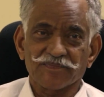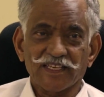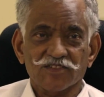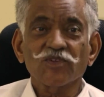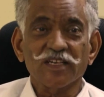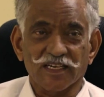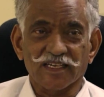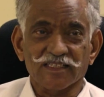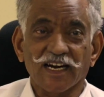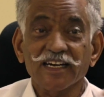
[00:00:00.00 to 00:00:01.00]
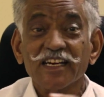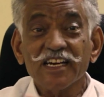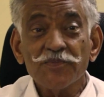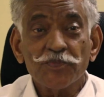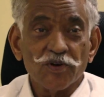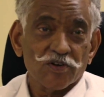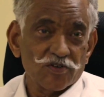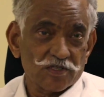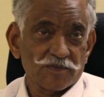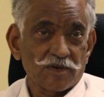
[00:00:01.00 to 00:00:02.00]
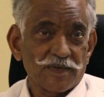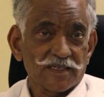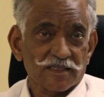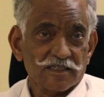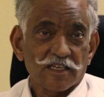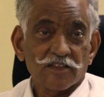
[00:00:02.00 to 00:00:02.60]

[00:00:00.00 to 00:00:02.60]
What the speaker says: That's what it is, on a reproducible basis.